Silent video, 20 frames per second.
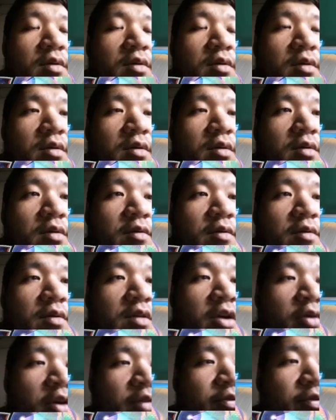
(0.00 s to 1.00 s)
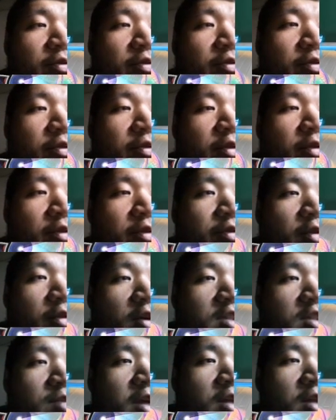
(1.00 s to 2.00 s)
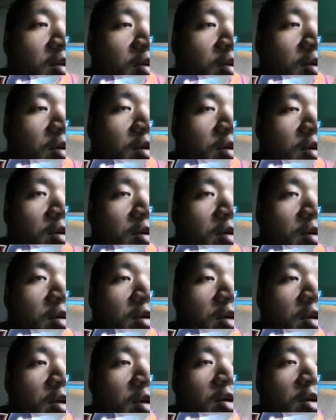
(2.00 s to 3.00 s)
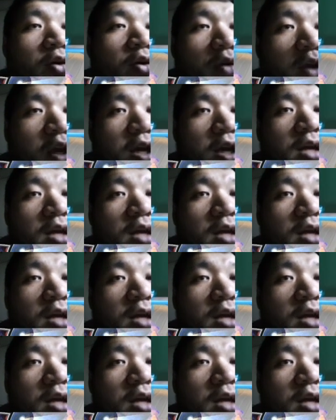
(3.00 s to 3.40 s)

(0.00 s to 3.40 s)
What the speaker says: they're going for Frostbite. Okay,